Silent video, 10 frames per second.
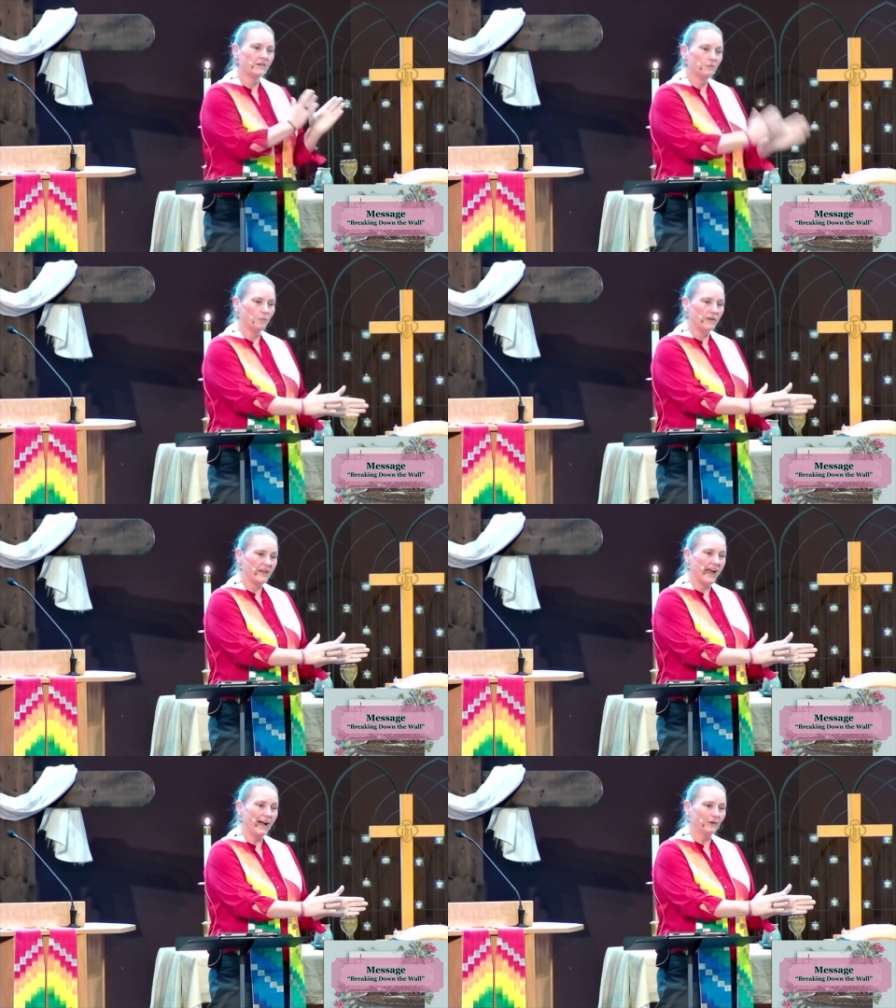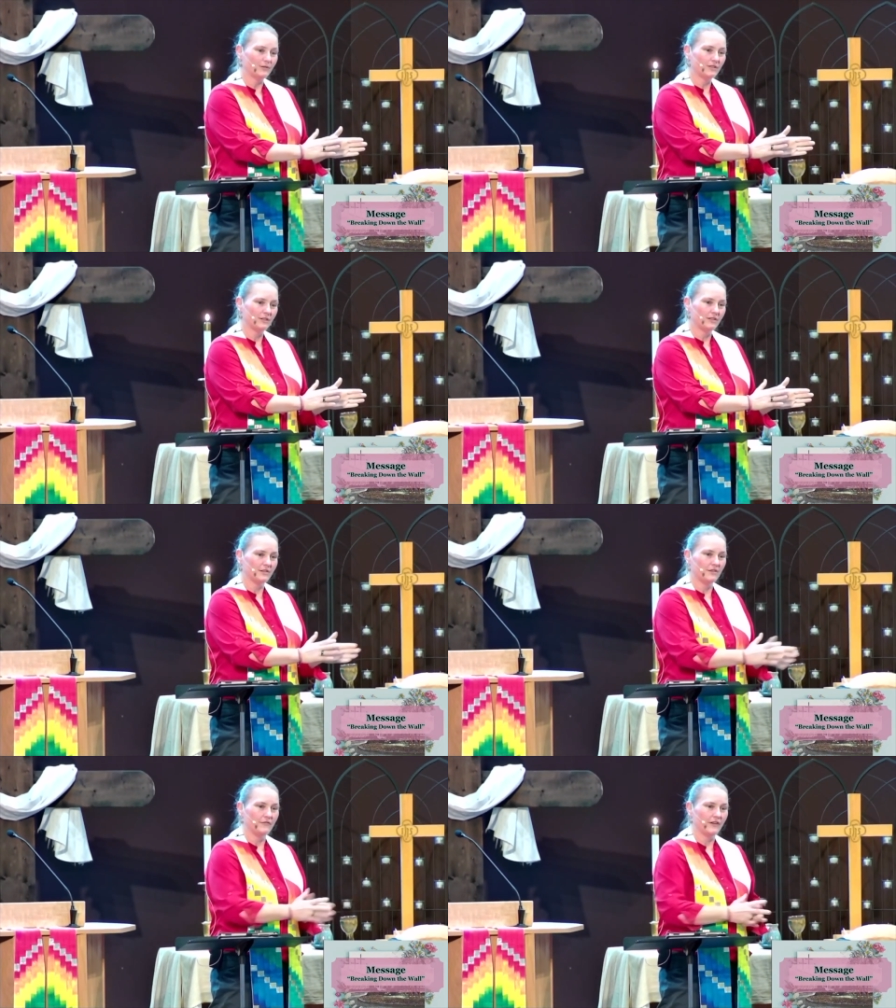without
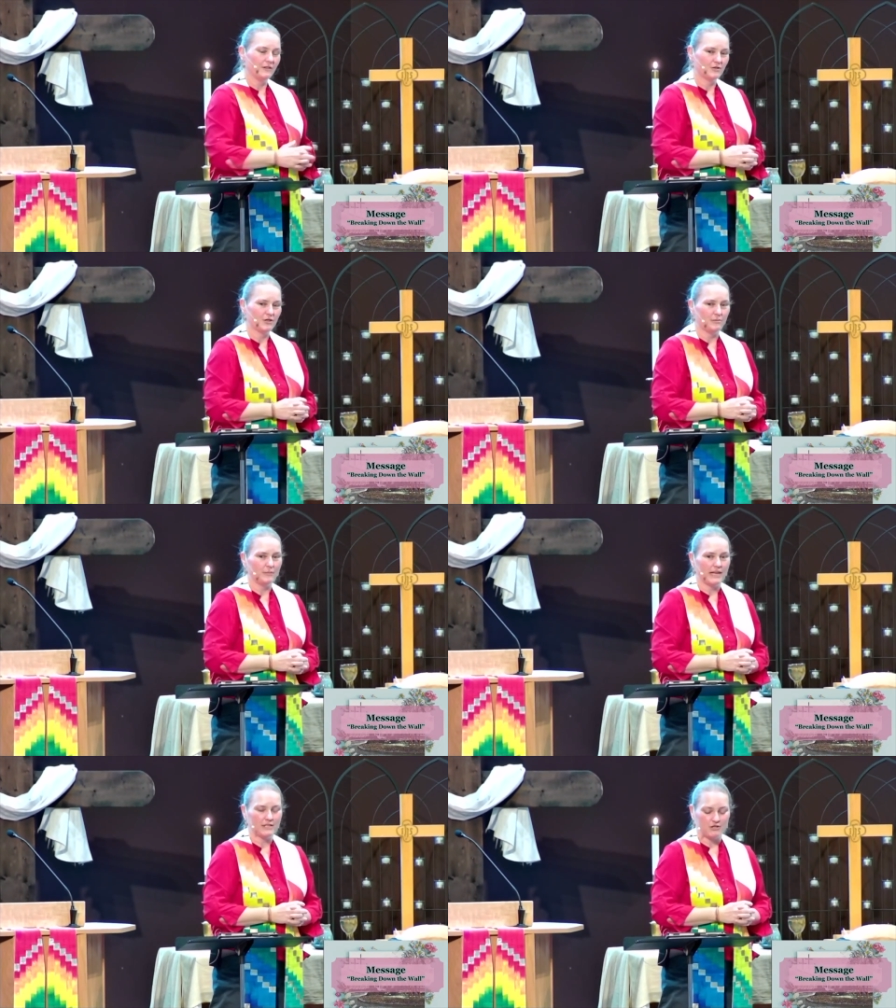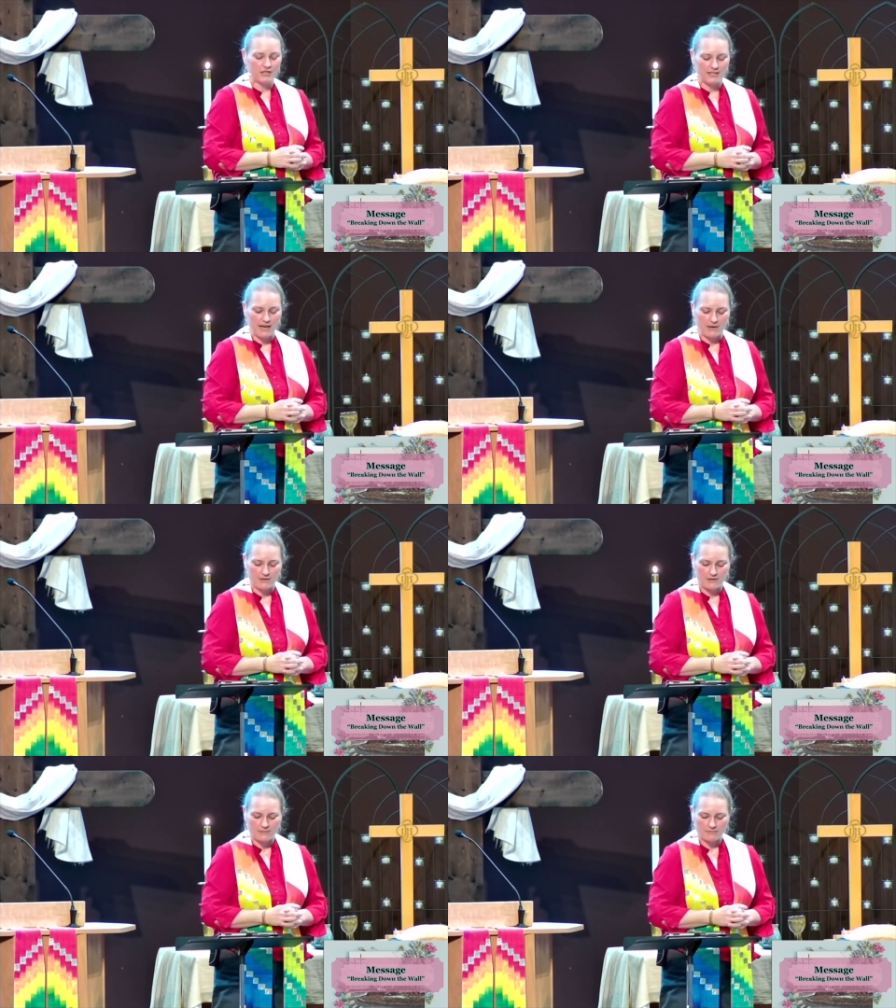the fellowship as Gentiles.